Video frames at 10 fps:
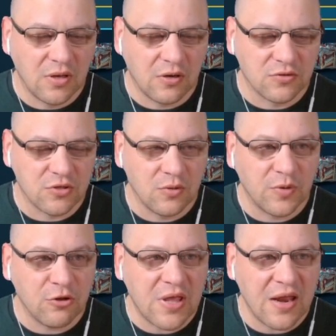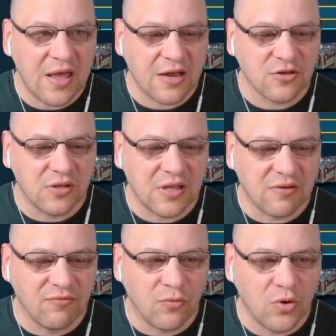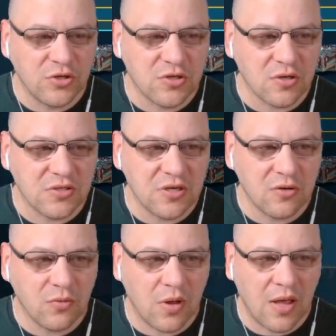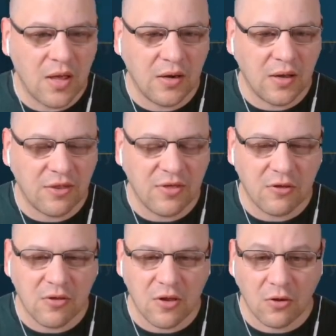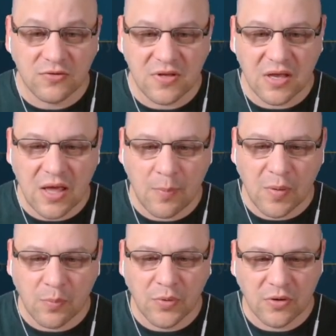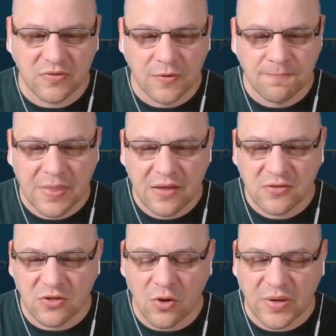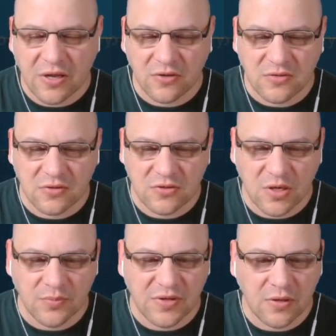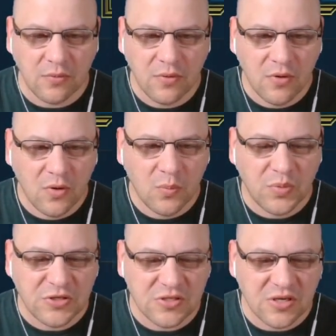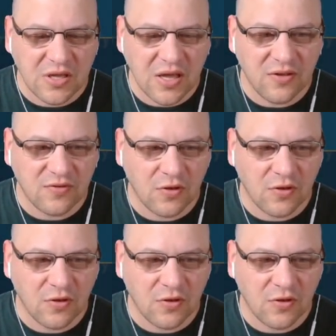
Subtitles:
show you, but you can actually get void shards here. And I think you can also get epic books. So nobody else jumped in, but just in case,